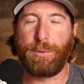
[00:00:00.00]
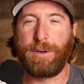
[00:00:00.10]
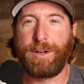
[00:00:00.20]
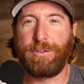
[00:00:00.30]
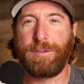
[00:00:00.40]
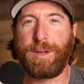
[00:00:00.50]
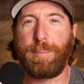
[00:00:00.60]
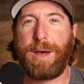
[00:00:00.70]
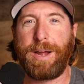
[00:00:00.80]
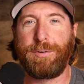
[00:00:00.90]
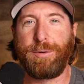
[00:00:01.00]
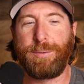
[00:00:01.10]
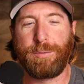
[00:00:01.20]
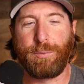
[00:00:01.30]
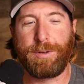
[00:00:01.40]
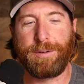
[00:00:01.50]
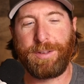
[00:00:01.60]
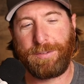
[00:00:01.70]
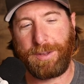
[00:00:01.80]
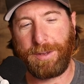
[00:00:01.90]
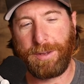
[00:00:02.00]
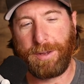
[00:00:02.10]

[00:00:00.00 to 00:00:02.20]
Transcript: one you could just get back to real easy.